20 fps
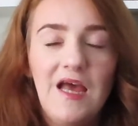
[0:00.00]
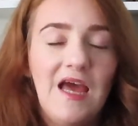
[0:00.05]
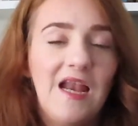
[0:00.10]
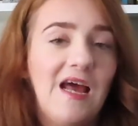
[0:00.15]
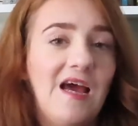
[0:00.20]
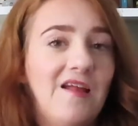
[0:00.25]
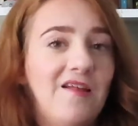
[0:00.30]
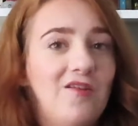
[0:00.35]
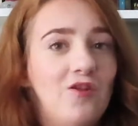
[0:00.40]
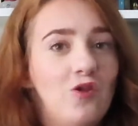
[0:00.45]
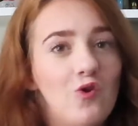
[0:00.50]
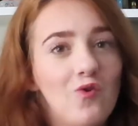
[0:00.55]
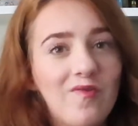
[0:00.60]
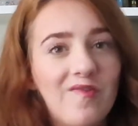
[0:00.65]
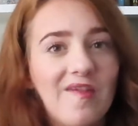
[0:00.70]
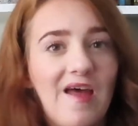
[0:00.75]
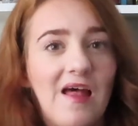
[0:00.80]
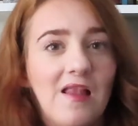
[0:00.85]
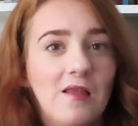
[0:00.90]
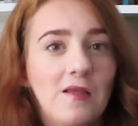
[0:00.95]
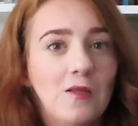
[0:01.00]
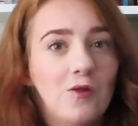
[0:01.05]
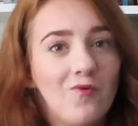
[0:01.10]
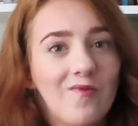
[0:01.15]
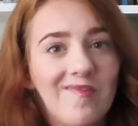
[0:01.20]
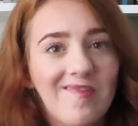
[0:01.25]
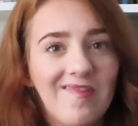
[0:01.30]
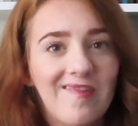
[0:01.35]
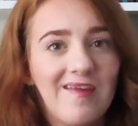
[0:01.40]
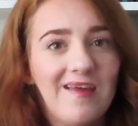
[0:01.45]
and I use that
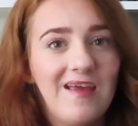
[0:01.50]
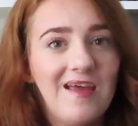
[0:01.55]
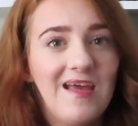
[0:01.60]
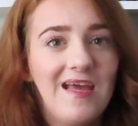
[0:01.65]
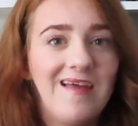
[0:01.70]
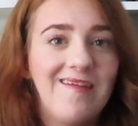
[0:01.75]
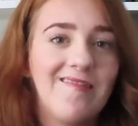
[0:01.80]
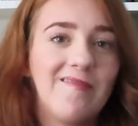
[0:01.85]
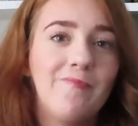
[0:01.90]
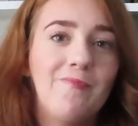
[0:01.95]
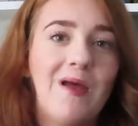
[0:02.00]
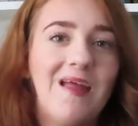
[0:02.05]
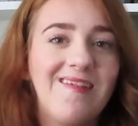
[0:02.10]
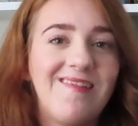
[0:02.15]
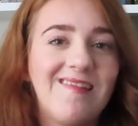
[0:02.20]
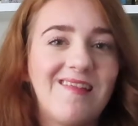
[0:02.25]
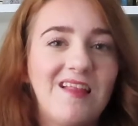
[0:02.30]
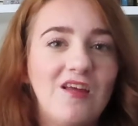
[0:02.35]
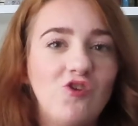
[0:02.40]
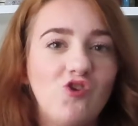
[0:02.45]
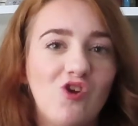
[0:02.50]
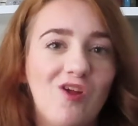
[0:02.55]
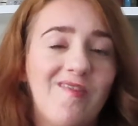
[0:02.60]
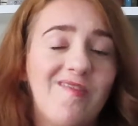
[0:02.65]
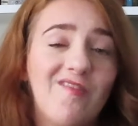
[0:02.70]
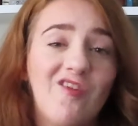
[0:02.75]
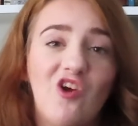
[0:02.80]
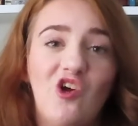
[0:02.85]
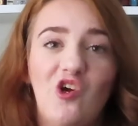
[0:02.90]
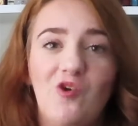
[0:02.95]
loosely, is basically
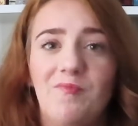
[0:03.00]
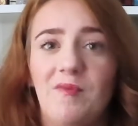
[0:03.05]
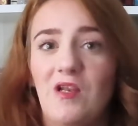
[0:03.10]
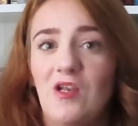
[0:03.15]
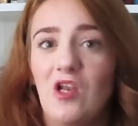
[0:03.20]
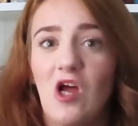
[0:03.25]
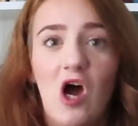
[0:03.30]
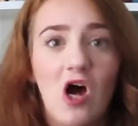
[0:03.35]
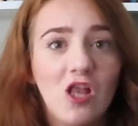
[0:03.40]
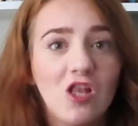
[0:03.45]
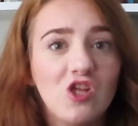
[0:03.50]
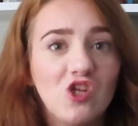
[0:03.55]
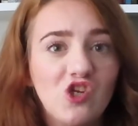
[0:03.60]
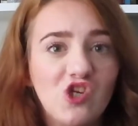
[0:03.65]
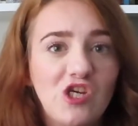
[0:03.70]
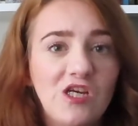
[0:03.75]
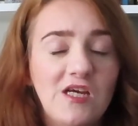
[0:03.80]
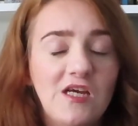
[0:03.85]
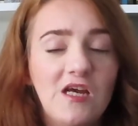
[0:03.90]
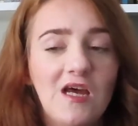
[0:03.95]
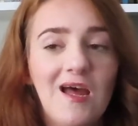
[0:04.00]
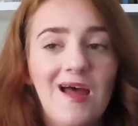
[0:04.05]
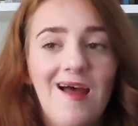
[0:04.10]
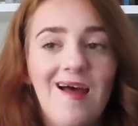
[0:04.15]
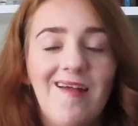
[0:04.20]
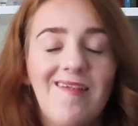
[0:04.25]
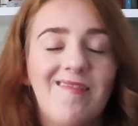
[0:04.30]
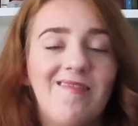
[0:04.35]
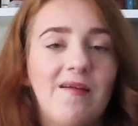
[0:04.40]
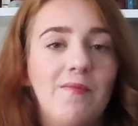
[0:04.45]
just terminology.
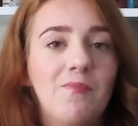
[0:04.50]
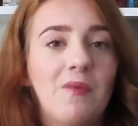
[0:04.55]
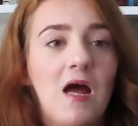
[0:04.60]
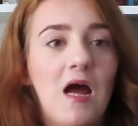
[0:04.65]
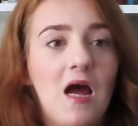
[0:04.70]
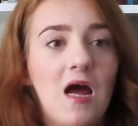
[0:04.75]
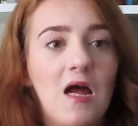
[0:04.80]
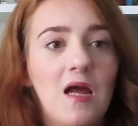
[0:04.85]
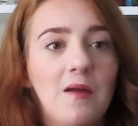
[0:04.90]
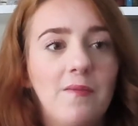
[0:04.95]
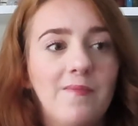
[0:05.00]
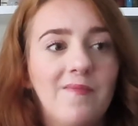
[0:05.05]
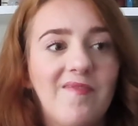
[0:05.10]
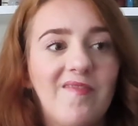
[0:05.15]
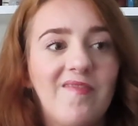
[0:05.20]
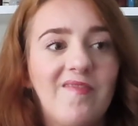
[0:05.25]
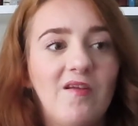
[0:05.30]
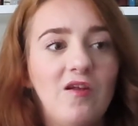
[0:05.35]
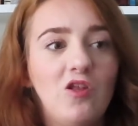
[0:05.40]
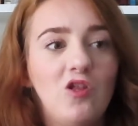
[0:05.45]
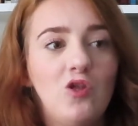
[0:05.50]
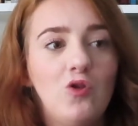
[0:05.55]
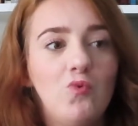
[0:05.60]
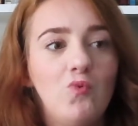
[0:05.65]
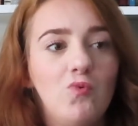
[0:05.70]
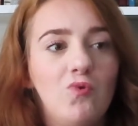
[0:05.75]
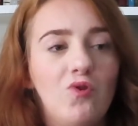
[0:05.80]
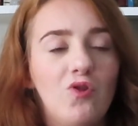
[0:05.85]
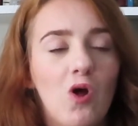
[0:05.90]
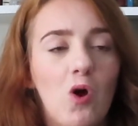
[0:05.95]
Sometimes
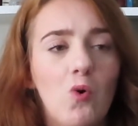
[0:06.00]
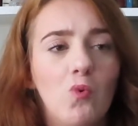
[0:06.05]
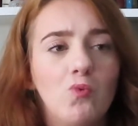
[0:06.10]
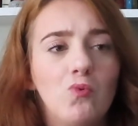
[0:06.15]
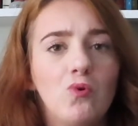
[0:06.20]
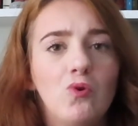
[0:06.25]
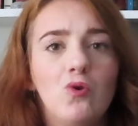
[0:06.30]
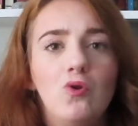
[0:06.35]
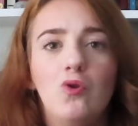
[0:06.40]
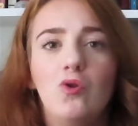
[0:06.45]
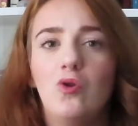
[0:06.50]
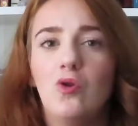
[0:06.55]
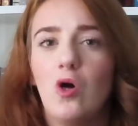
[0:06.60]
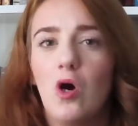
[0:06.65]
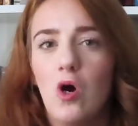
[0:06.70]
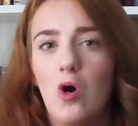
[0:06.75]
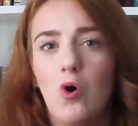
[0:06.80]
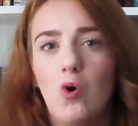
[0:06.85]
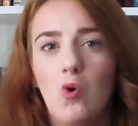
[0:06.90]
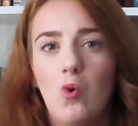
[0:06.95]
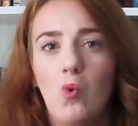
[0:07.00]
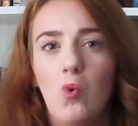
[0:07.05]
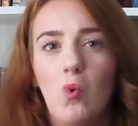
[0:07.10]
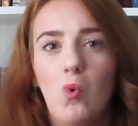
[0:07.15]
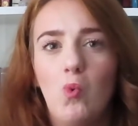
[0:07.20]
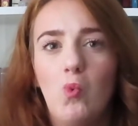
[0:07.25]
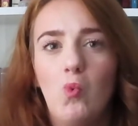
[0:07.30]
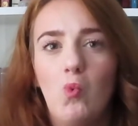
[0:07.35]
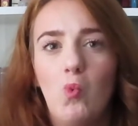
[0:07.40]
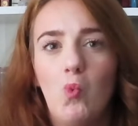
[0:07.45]
you don't
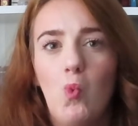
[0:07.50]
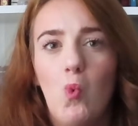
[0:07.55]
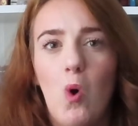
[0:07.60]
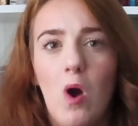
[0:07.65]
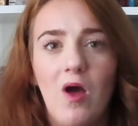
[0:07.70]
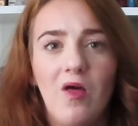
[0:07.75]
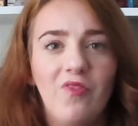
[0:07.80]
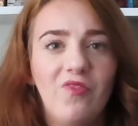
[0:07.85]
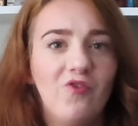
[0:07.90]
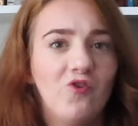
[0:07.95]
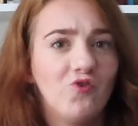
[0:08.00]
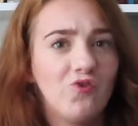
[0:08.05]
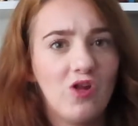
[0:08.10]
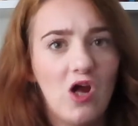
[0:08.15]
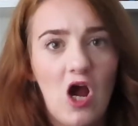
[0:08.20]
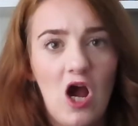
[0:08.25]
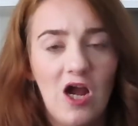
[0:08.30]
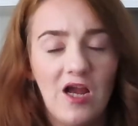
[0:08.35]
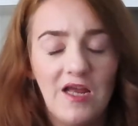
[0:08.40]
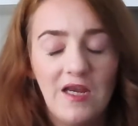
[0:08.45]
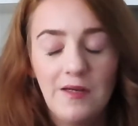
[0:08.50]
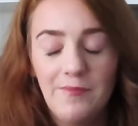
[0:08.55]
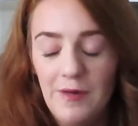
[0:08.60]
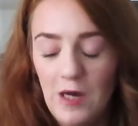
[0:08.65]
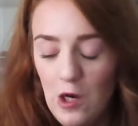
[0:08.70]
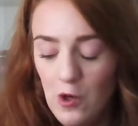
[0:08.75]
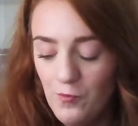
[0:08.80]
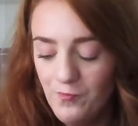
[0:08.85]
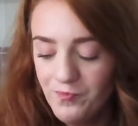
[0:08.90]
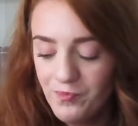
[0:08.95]
know what they're talking
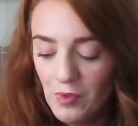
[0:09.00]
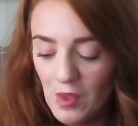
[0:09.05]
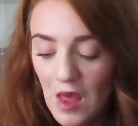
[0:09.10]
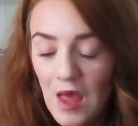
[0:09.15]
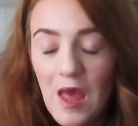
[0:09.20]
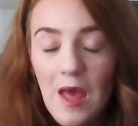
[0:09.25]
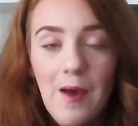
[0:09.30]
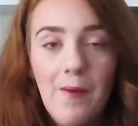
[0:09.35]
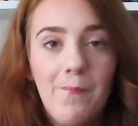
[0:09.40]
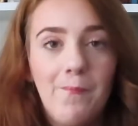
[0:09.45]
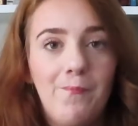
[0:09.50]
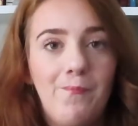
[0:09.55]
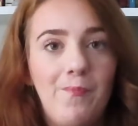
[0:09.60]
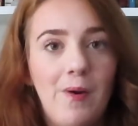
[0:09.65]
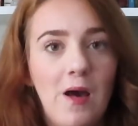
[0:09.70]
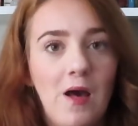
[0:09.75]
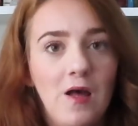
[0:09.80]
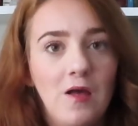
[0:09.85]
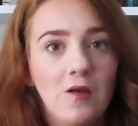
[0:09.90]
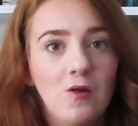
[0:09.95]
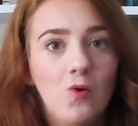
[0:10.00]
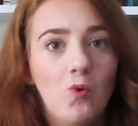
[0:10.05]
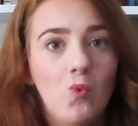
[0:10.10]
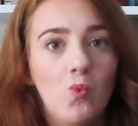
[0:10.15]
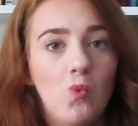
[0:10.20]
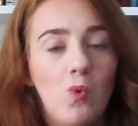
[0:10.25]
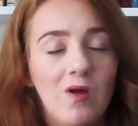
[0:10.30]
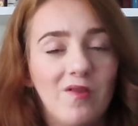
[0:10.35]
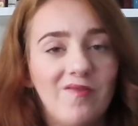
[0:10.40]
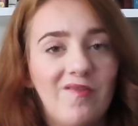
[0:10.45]
about, but
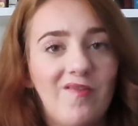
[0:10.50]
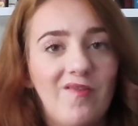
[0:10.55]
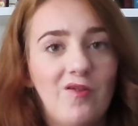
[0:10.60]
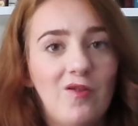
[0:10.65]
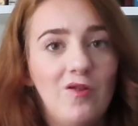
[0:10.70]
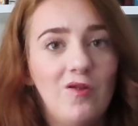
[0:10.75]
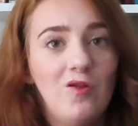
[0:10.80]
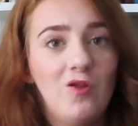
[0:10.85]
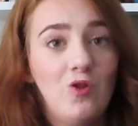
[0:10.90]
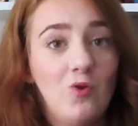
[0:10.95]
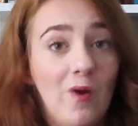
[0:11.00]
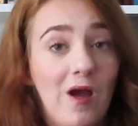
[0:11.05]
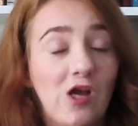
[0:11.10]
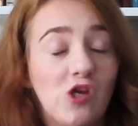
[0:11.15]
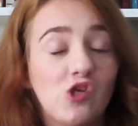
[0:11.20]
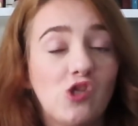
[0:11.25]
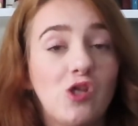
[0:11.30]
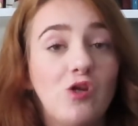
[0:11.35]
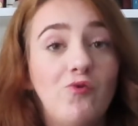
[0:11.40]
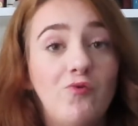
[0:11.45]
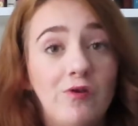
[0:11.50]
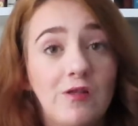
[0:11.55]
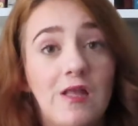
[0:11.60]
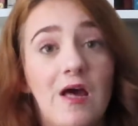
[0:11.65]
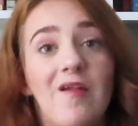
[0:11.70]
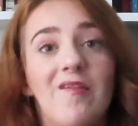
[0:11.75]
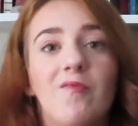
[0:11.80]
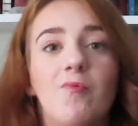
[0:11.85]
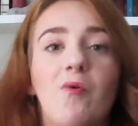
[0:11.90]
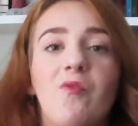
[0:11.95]
once you actually
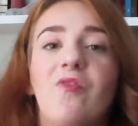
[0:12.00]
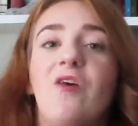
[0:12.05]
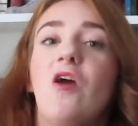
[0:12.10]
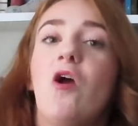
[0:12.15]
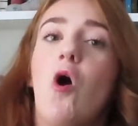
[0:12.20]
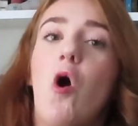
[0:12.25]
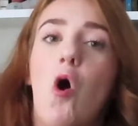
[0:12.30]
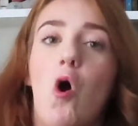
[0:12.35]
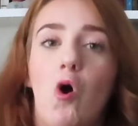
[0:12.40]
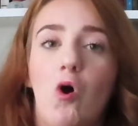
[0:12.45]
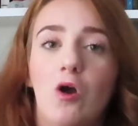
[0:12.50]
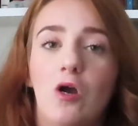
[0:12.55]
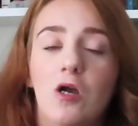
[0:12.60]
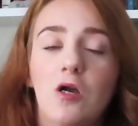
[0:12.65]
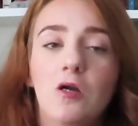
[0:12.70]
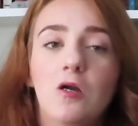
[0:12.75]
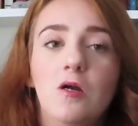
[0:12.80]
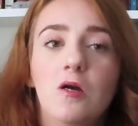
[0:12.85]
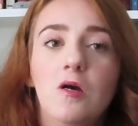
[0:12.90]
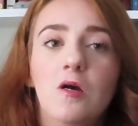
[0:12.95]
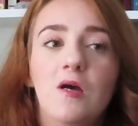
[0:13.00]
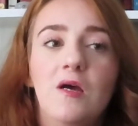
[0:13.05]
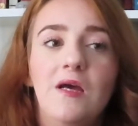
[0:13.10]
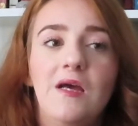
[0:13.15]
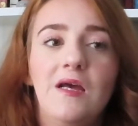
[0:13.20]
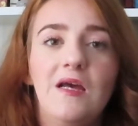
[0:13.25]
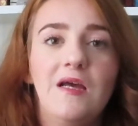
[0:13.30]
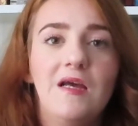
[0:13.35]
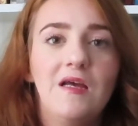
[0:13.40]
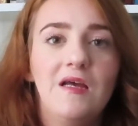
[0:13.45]
realize what they are,
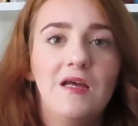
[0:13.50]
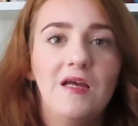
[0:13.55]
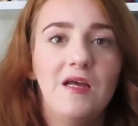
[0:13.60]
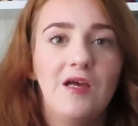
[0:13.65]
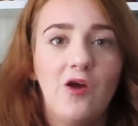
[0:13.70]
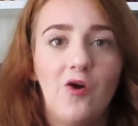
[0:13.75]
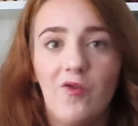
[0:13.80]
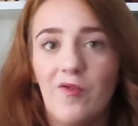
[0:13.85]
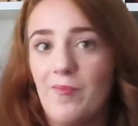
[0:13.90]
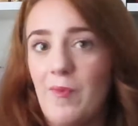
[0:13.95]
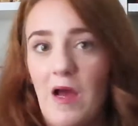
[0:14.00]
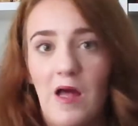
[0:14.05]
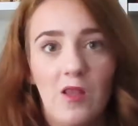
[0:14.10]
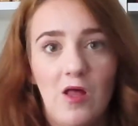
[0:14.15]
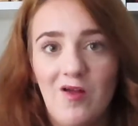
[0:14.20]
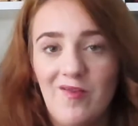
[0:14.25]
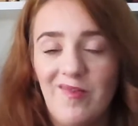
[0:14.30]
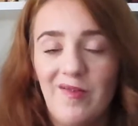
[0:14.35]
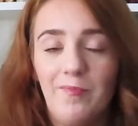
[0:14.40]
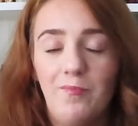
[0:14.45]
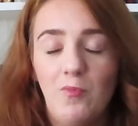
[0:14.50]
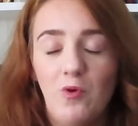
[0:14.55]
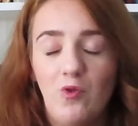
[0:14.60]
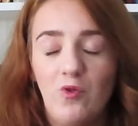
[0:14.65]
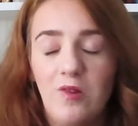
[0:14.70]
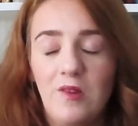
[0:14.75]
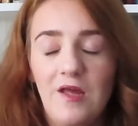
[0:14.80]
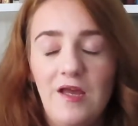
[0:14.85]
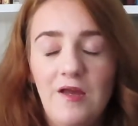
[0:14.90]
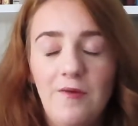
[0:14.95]
it goes by a lot
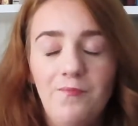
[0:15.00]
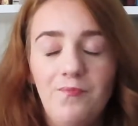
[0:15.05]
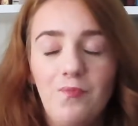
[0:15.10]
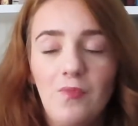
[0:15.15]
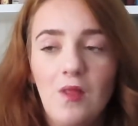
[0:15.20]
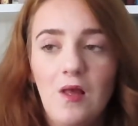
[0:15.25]
smoothly.